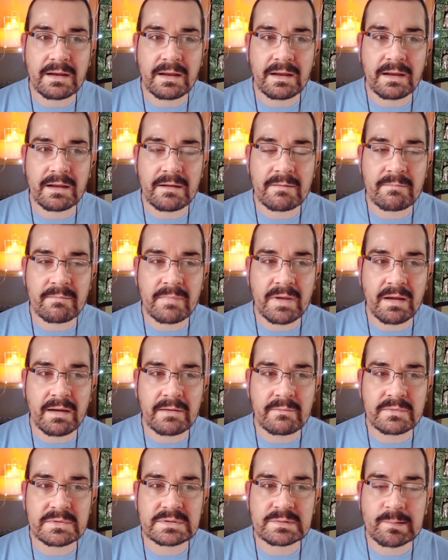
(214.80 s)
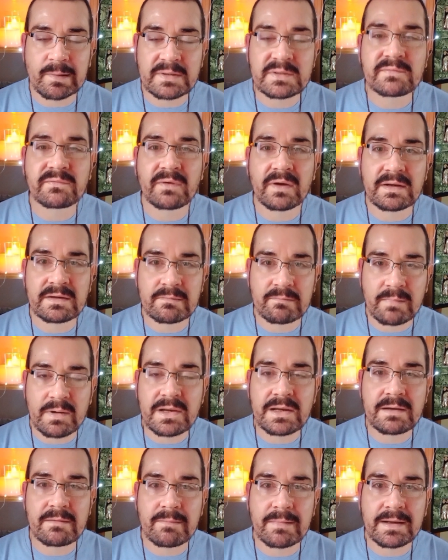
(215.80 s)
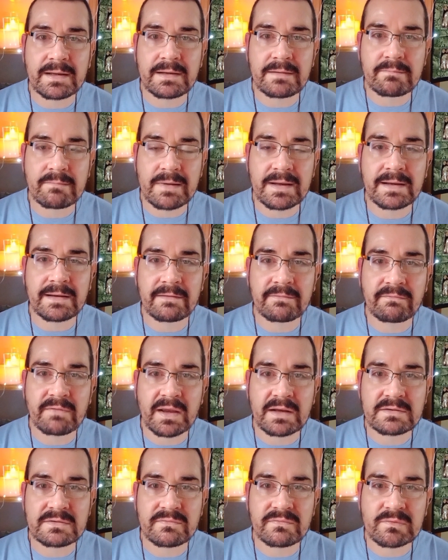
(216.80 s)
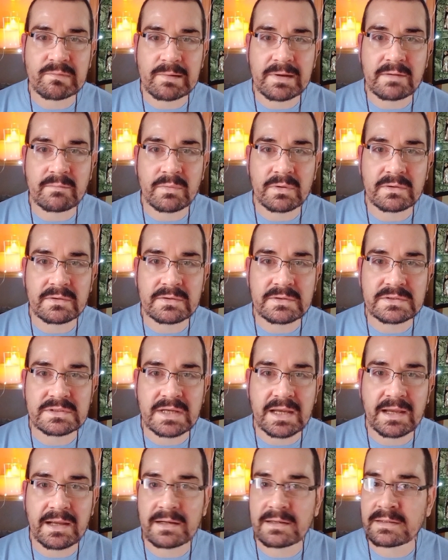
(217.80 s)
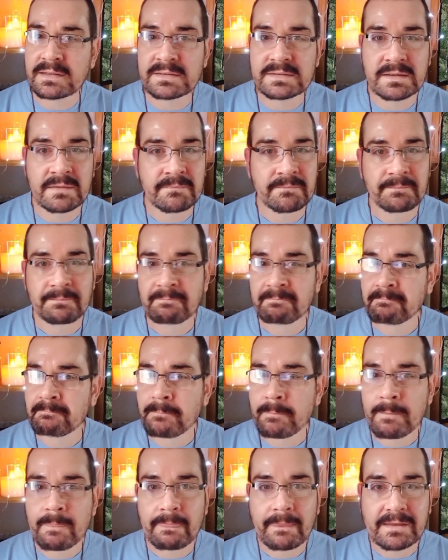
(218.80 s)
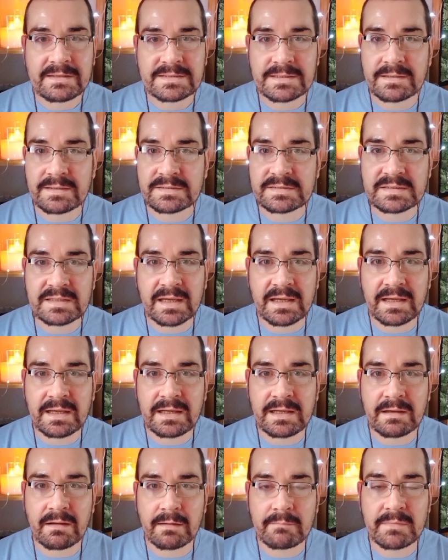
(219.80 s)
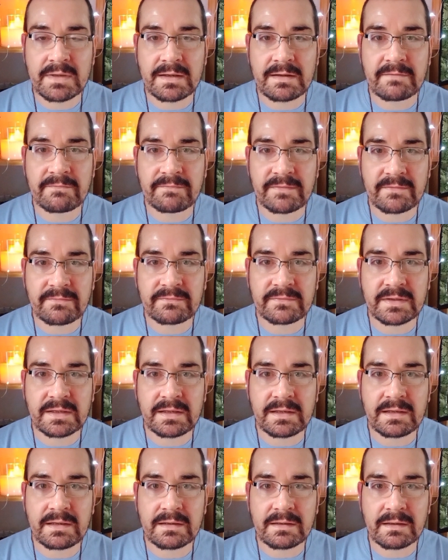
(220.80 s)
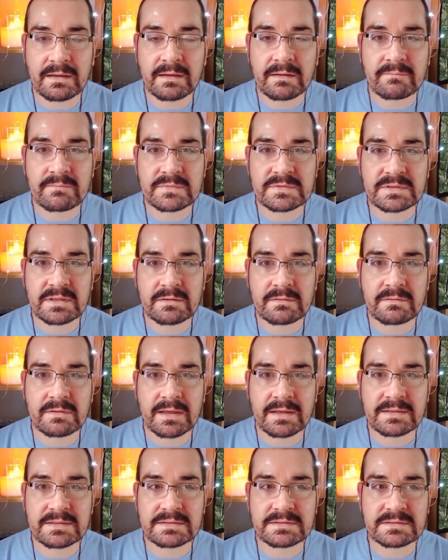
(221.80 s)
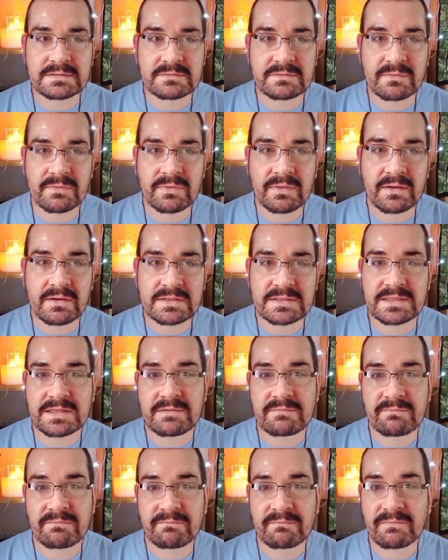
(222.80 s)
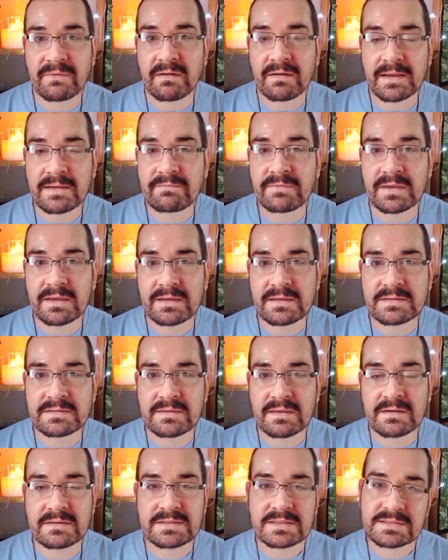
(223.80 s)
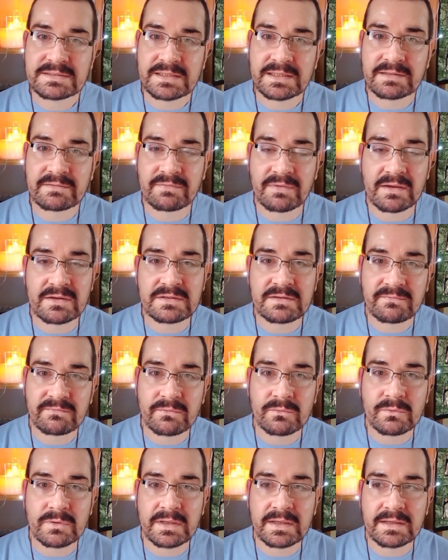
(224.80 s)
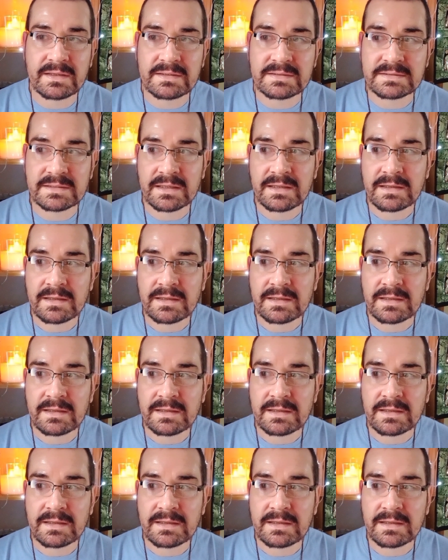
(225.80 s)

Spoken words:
I was trying to find a really effective treatment, and to this day, I'm nearly 50, so that's 35 years, 36, 34 years.